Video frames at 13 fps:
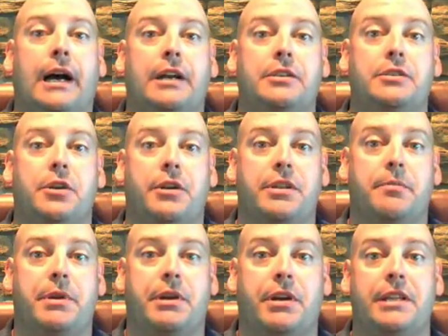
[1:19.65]
during the
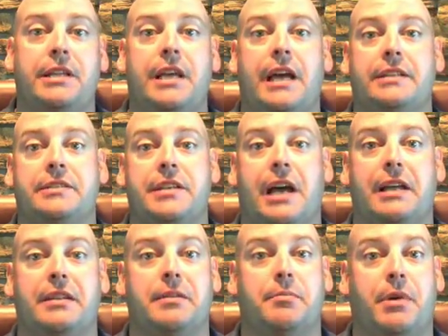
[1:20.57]
period
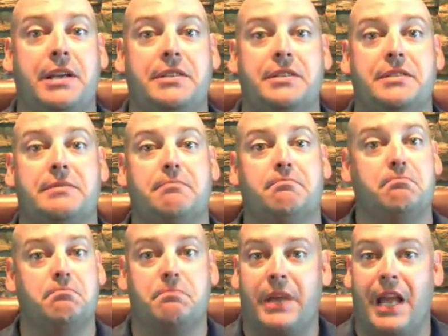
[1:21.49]
that the places
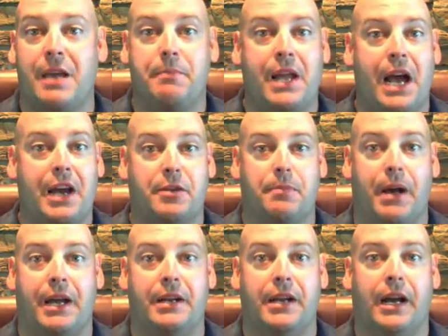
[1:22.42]
can't be
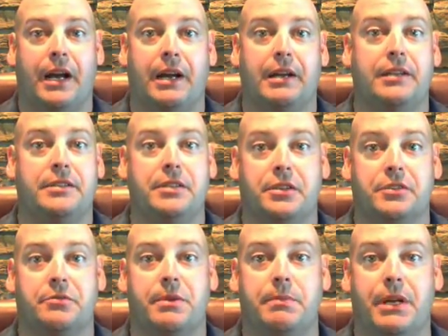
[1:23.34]
occupied until it's
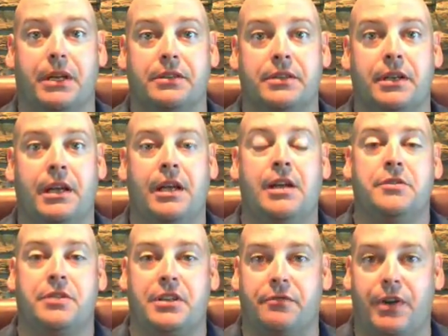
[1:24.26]
rebuilt. So
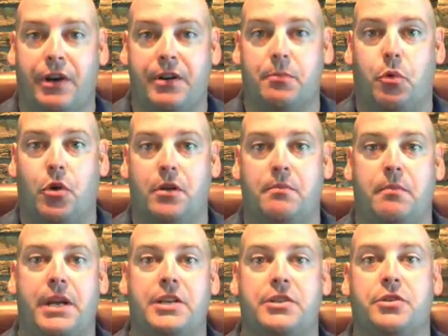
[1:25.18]
that's very important.
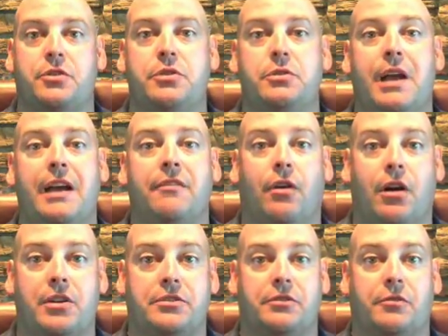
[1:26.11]
Make sure you have
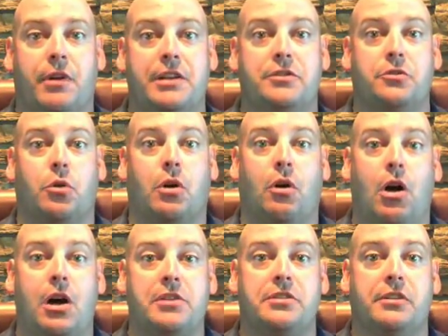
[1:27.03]
loss of rent or
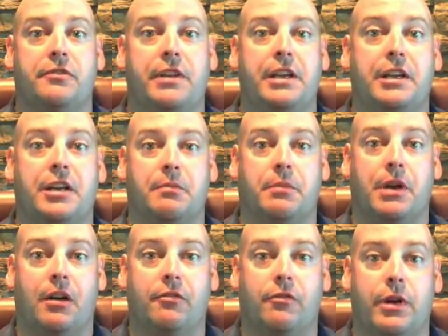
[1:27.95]
loss of income
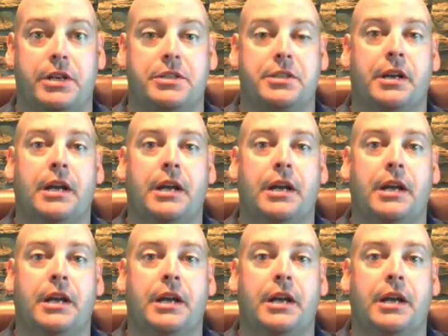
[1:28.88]
coverage.